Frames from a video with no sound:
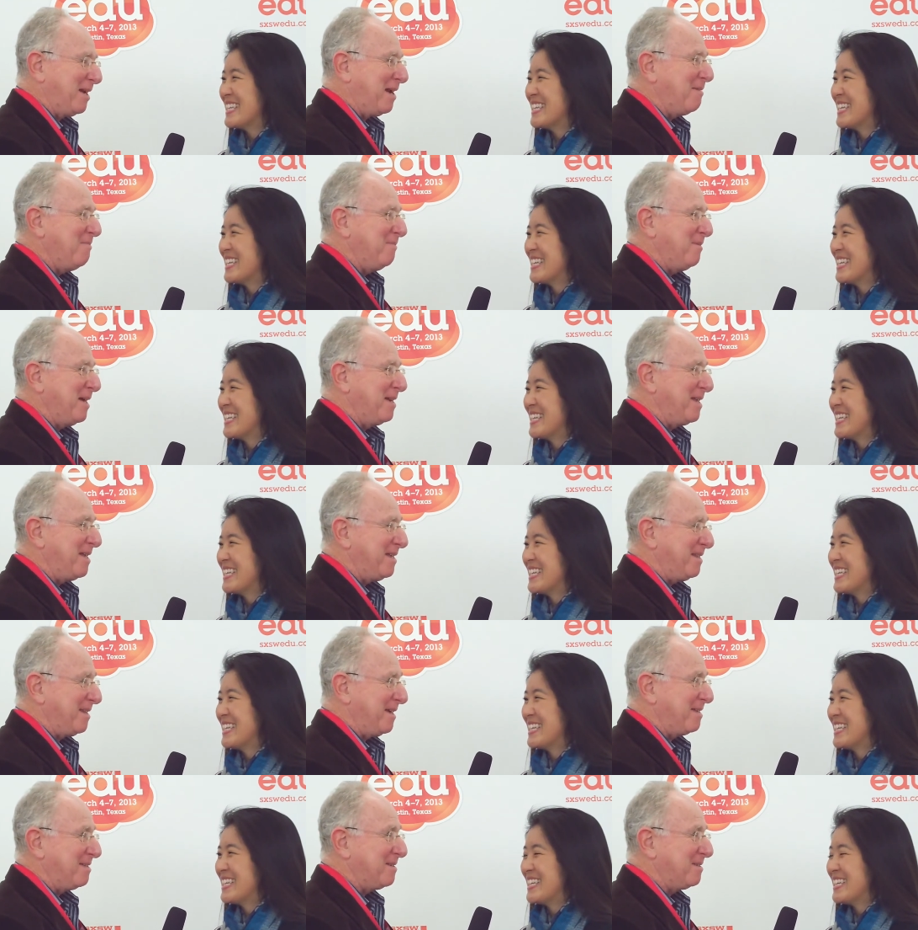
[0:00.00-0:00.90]
Speaker 1: but I'm betting
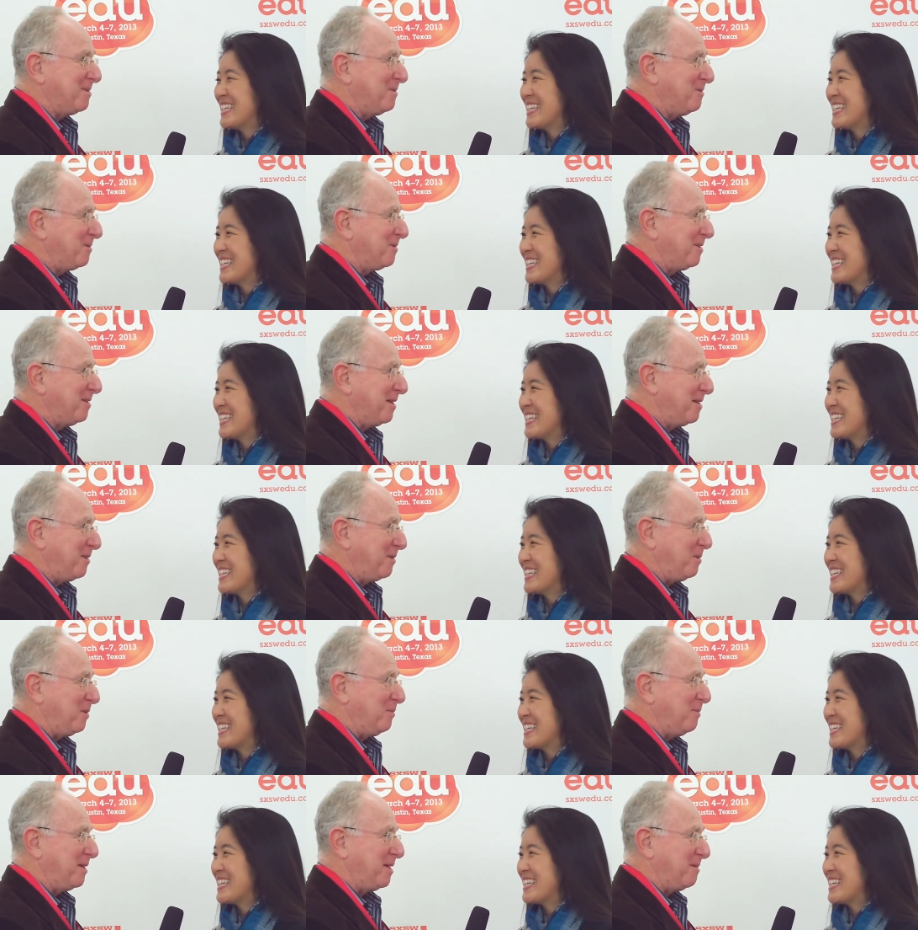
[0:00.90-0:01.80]
that sooner or later
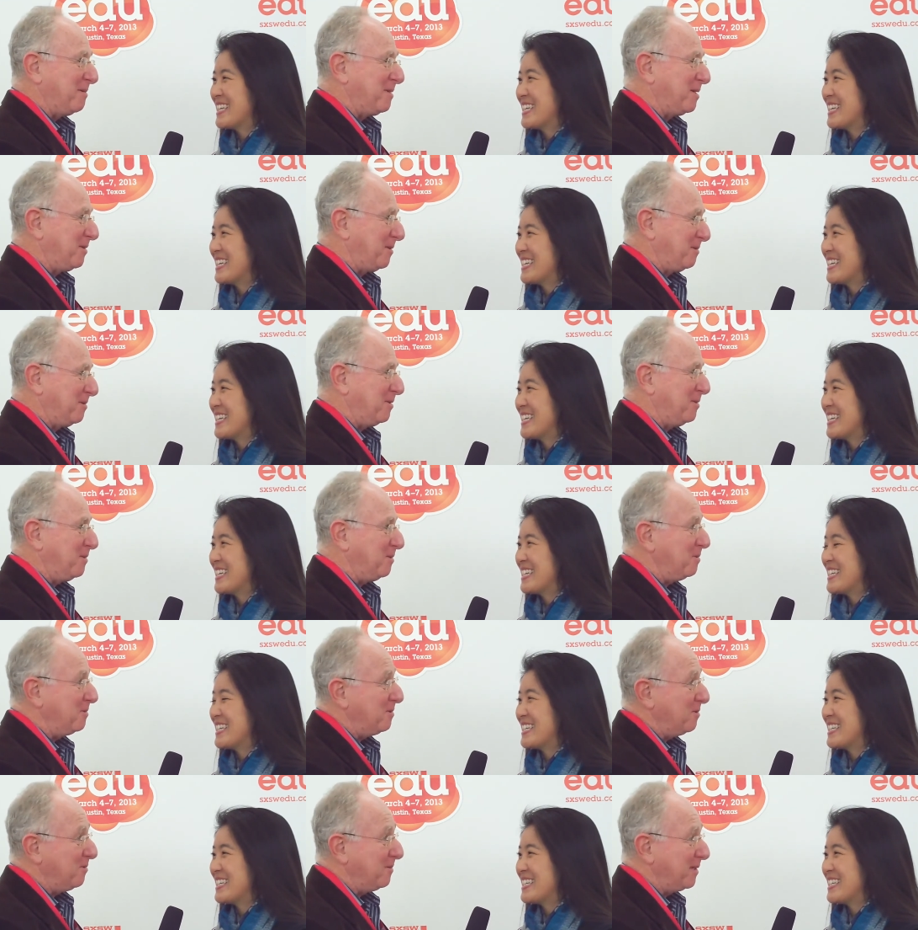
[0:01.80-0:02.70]
you'll be able to go to
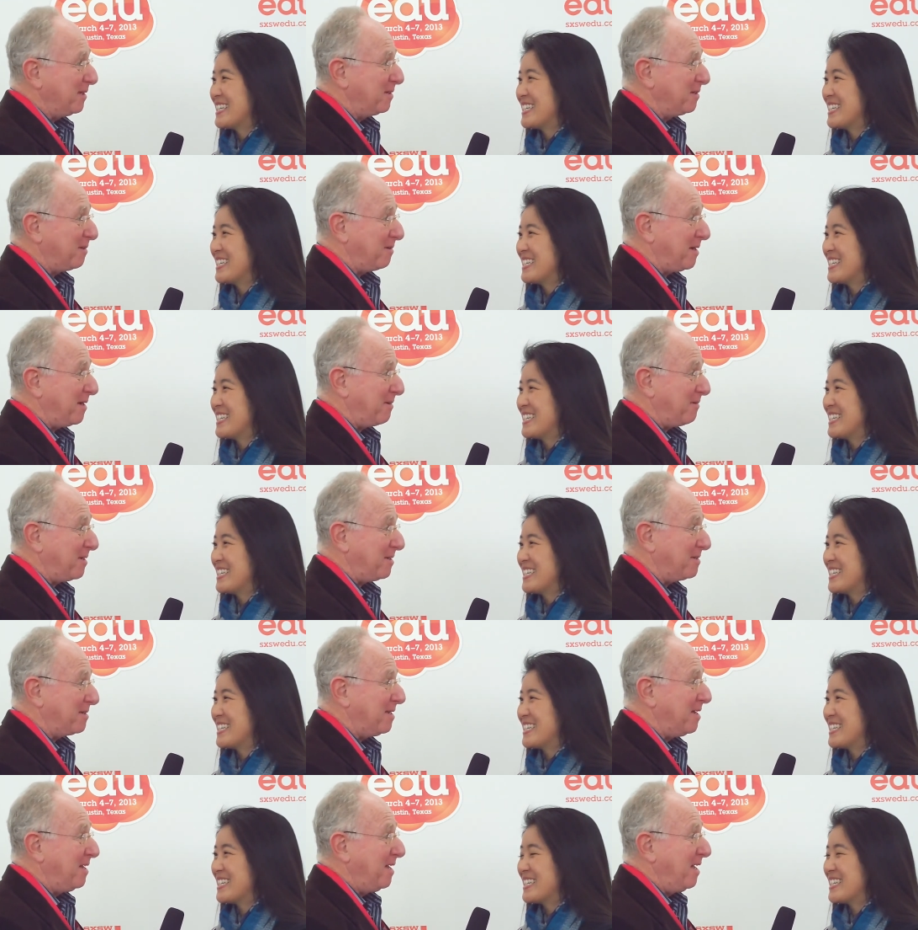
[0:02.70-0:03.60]
YouTube and other
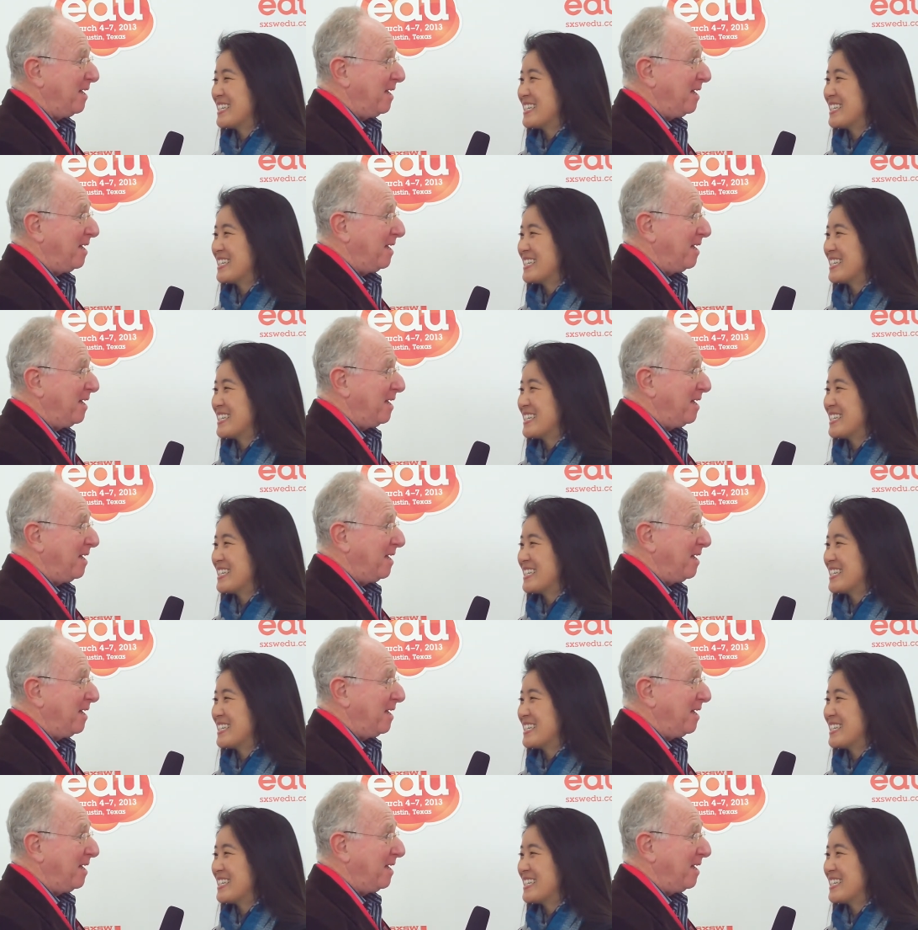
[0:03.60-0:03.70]
areas